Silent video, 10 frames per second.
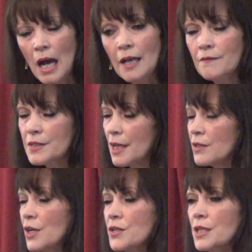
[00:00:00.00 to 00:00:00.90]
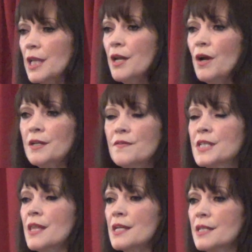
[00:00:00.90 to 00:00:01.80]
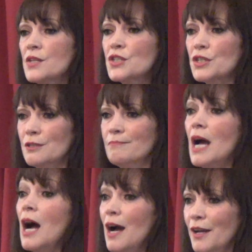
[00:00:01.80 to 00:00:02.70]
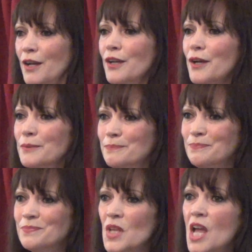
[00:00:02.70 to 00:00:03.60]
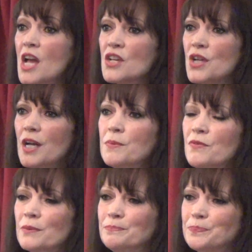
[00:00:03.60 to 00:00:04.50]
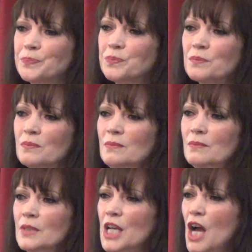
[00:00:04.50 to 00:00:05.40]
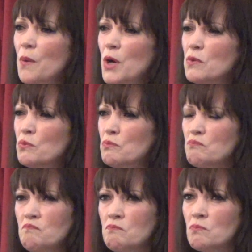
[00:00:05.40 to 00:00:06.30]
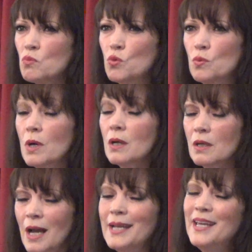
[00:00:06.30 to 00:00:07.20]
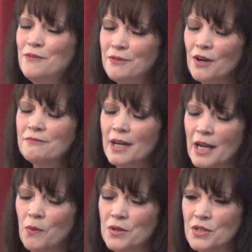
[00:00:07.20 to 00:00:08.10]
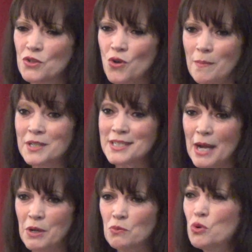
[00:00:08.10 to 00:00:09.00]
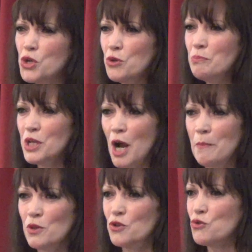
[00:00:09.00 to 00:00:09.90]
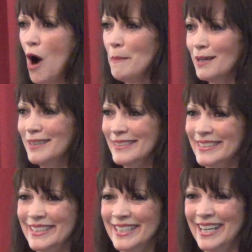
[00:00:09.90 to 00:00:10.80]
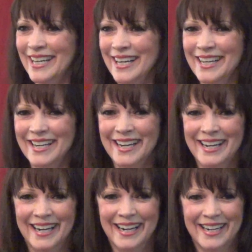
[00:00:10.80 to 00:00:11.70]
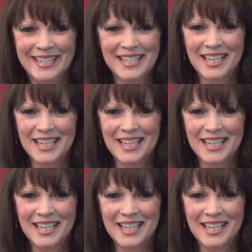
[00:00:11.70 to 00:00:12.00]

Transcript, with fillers: I didn't even say I'll talk to you later. I didn't say that sounds good. I gotta go. So I got the phone. And I went, and he verified I wasn't drama because I went, What do you mean I'm in the drama? Yeah.